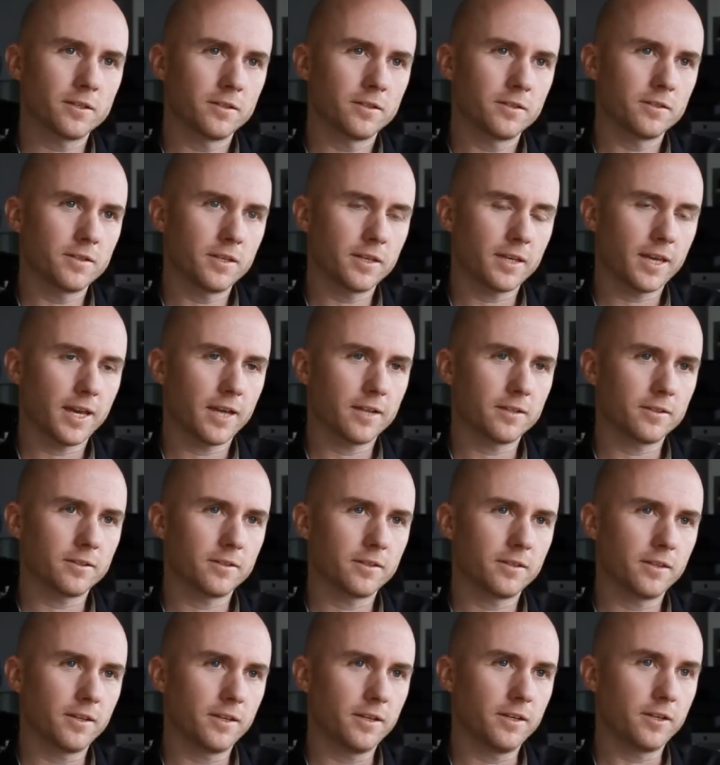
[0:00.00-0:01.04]
studies, they
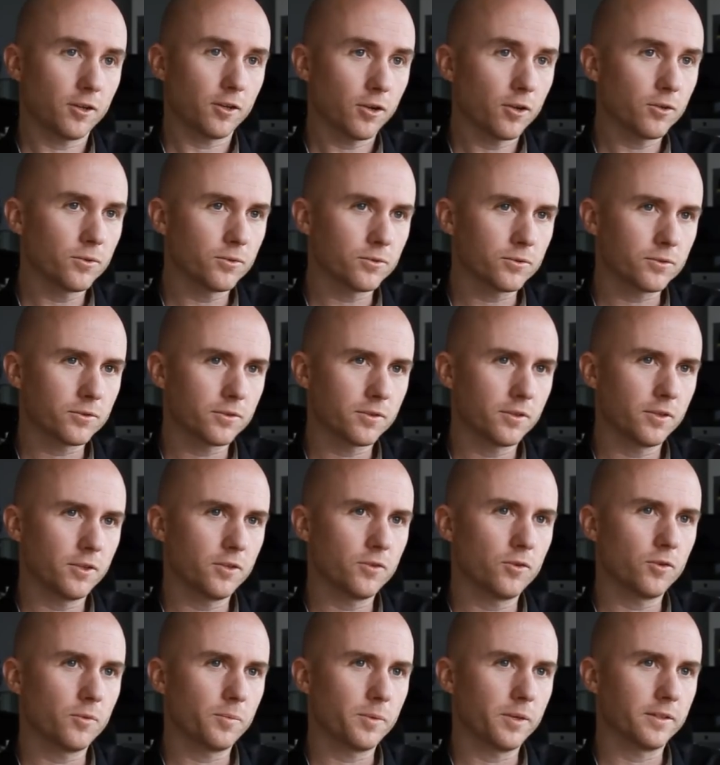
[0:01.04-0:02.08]
closed the
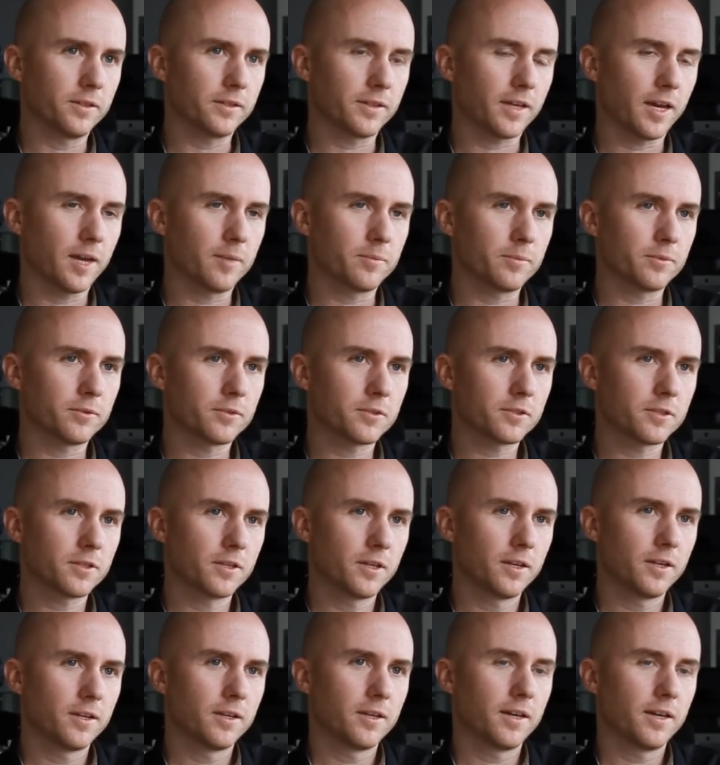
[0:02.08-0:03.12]
European campus.
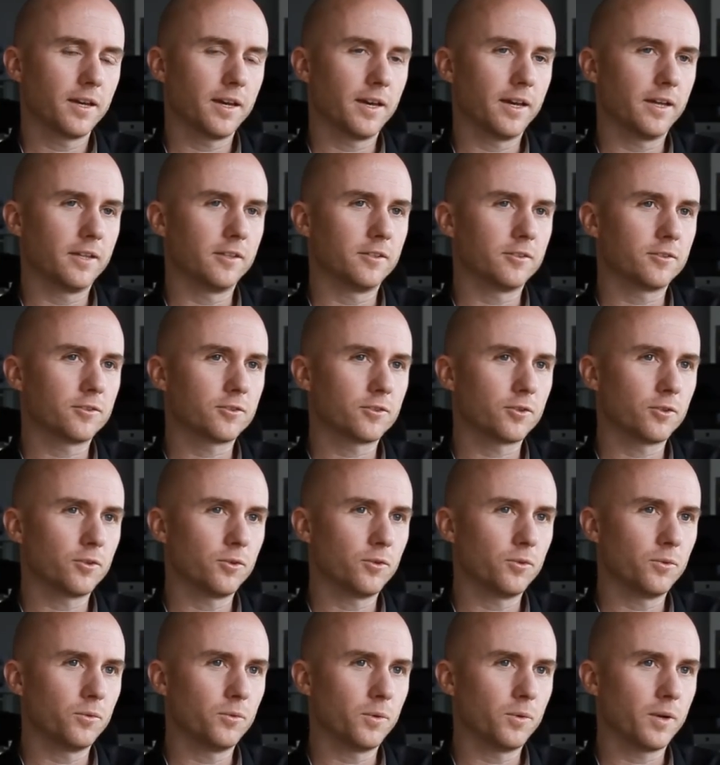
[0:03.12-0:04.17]
And
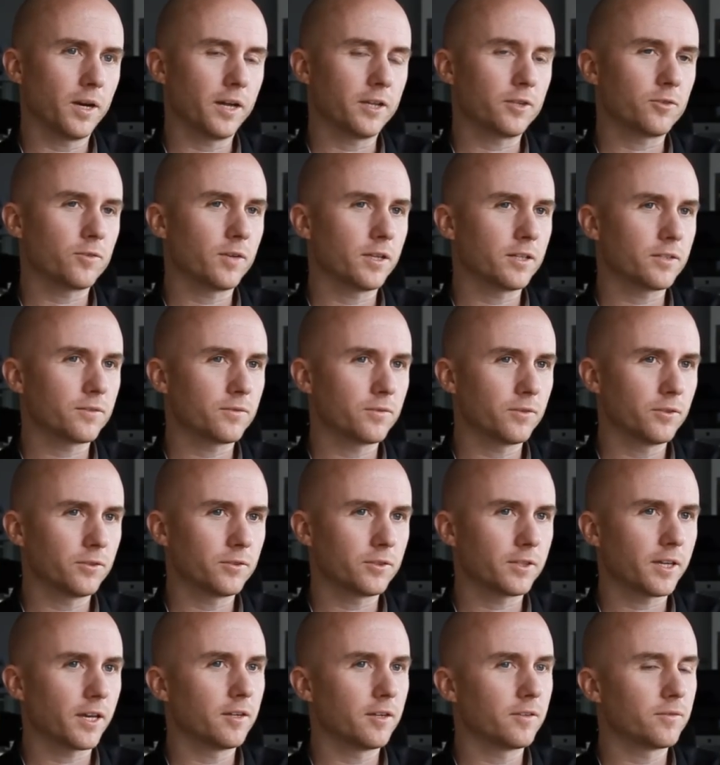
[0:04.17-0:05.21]
so I transferred
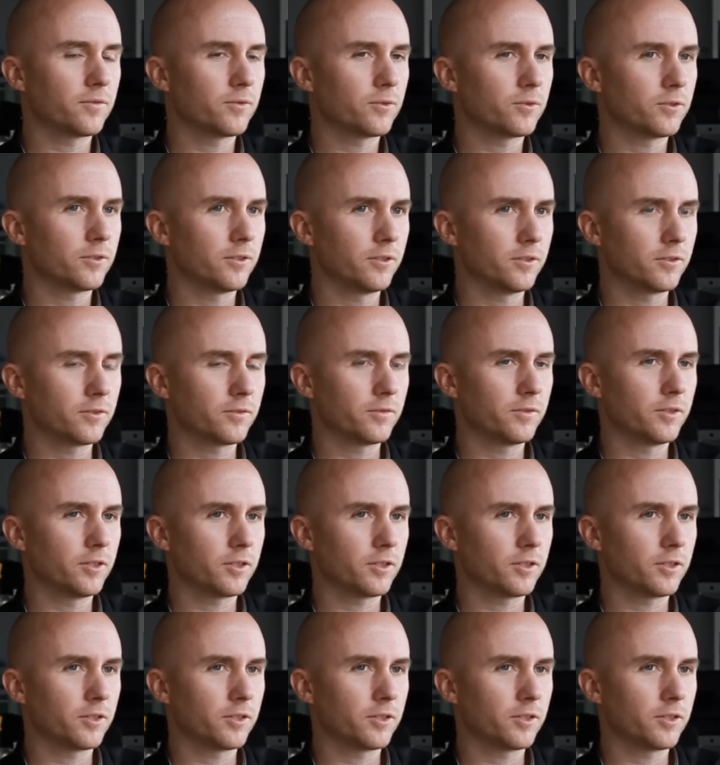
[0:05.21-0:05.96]
to California to